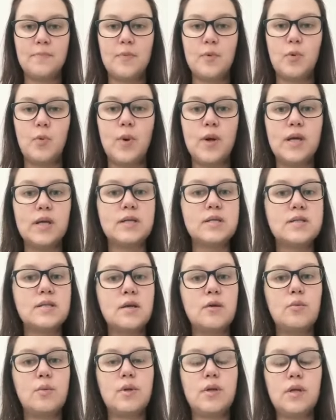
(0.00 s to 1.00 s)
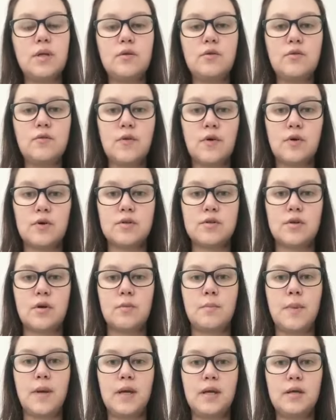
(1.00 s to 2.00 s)
Instead we need to focus
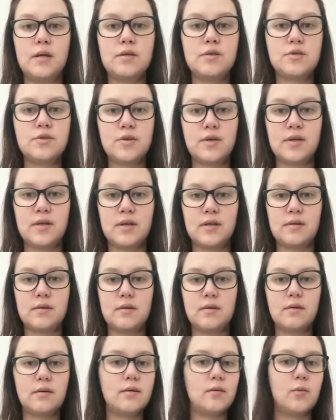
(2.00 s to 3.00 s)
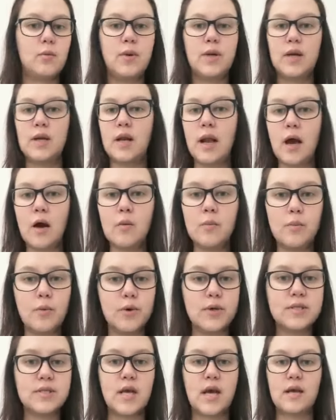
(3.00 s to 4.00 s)
on making sure that we allow
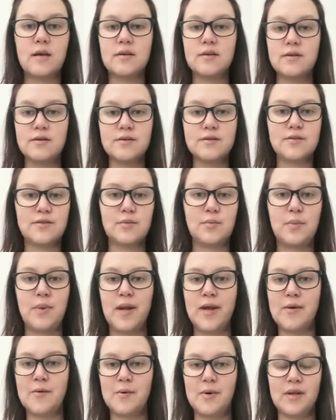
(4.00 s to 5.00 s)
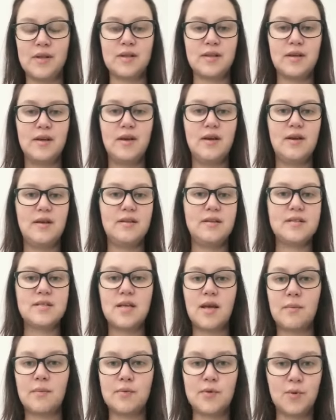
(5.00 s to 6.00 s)
boys and girls to play with the
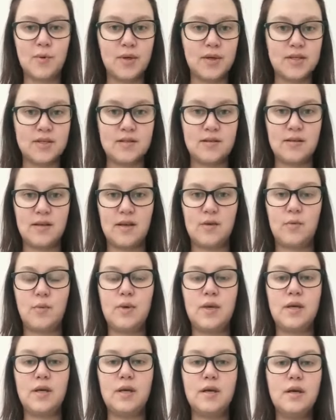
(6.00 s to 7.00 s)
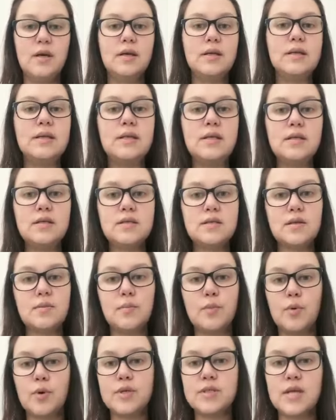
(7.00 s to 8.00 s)
same toys, that we teach the
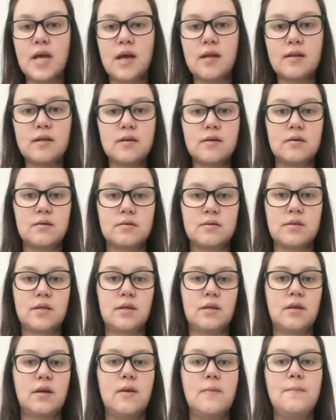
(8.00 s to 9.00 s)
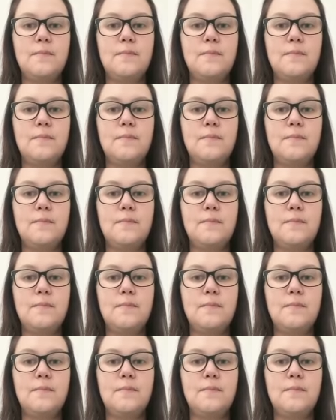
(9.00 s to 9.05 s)
boys and the girls that